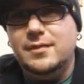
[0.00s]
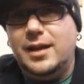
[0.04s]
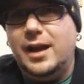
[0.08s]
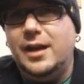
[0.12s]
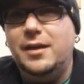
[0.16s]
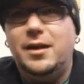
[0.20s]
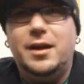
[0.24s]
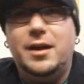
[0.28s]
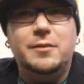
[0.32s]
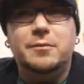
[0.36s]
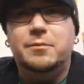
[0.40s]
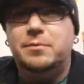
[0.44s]

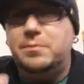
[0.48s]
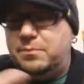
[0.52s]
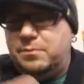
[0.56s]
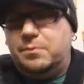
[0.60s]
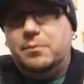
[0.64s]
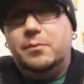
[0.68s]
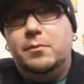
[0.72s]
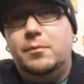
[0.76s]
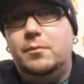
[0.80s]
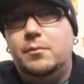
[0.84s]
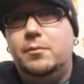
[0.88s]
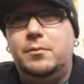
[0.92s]
I, have
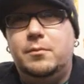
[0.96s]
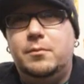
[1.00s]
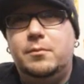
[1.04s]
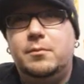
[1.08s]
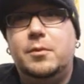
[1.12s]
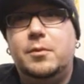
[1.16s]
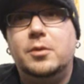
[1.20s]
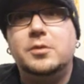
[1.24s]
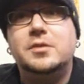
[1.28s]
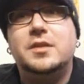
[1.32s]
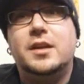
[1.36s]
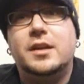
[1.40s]

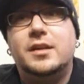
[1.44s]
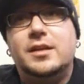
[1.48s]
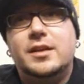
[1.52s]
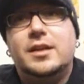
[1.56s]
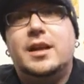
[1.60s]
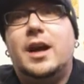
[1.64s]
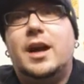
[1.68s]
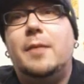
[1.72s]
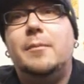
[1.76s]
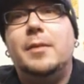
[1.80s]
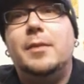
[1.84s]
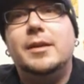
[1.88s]
most likely
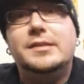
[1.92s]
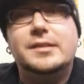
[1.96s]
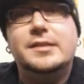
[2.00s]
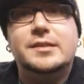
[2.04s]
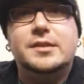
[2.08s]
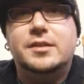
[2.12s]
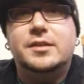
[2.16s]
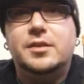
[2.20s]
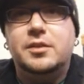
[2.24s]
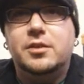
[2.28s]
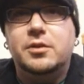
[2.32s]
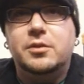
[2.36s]

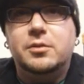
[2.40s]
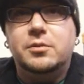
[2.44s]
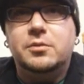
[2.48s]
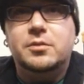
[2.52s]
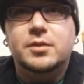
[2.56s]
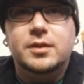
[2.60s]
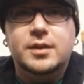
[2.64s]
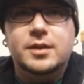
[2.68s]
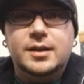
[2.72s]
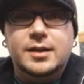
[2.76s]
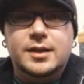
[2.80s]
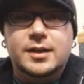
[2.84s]
commented to
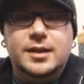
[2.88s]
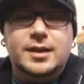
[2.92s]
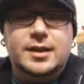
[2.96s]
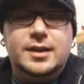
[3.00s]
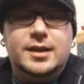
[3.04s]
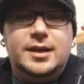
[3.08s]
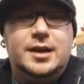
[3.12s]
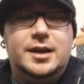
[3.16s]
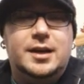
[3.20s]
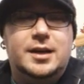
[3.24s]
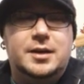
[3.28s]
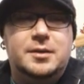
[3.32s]
you.
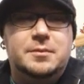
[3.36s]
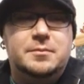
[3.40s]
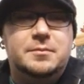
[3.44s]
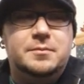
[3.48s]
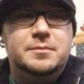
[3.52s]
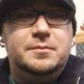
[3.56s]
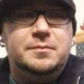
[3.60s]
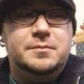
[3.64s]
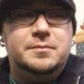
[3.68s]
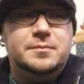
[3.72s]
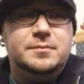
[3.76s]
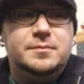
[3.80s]

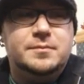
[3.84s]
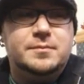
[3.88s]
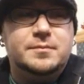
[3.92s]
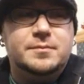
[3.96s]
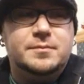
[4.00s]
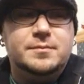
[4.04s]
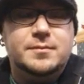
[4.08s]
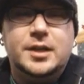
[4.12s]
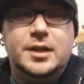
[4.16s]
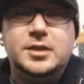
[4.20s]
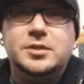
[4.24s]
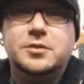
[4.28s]
Um,
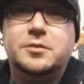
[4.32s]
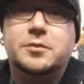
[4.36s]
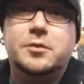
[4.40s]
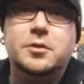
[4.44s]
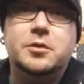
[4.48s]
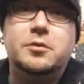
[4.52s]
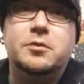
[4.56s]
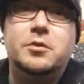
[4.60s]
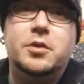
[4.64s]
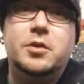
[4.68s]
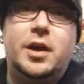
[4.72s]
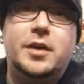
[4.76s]
there's a
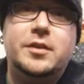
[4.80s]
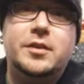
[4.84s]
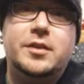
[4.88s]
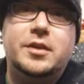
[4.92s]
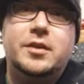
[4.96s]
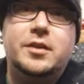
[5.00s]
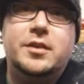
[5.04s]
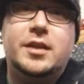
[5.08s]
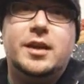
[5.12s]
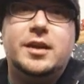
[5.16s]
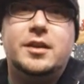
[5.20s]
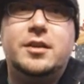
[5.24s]
few of you out
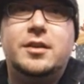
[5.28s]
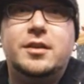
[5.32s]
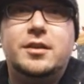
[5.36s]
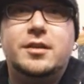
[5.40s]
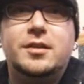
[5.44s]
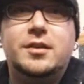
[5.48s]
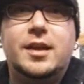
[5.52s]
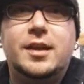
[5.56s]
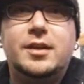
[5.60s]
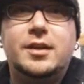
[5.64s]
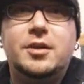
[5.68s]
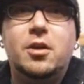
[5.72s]
there
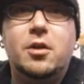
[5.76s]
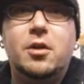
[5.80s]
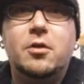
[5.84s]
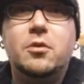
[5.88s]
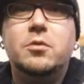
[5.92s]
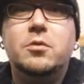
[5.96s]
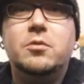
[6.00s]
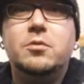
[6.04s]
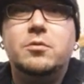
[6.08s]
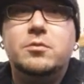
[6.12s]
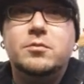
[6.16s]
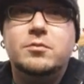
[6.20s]
that, that
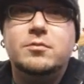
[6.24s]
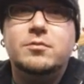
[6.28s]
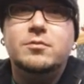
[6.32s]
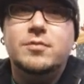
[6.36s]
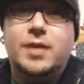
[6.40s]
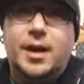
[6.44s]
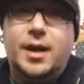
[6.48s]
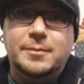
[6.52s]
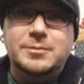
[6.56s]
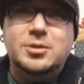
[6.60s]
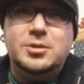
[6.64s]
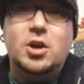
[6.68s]
know
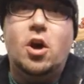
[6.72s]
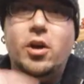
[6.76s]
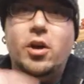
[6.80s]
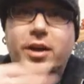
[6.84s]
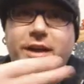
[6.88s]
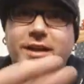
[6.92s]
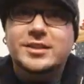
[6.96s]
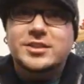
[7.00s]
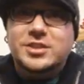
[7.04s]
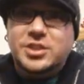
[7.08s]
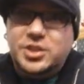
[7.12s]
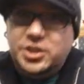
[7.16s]
I'm
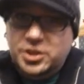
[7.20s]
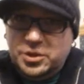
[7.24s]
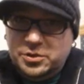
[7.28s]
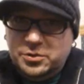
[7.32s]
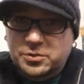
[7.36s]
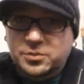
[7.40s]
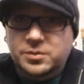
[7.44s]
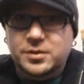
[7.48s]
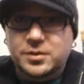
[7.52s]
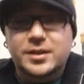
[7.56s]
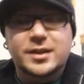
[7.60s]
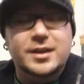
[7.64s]
talking to
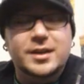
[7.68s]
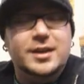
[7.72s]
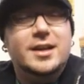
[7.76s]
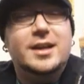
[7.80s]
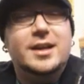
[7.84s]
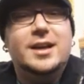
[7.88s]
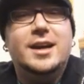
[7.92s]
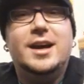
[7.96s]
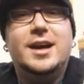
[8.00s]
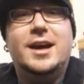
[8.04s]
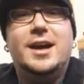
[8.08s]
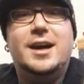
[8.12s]
you.
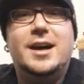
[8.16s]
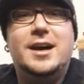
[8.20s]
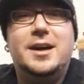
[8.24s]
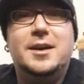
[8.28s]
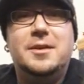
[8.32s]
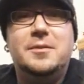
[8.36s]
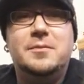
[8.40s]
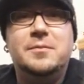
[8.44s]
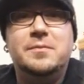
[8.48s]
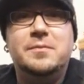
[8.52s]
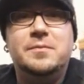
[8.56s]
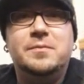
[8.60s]

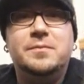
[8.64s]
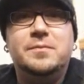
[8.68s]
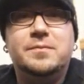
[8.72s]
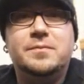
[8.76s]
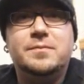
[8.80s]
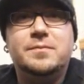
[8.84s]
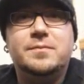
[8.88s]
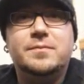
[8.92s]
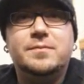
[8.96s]
Um,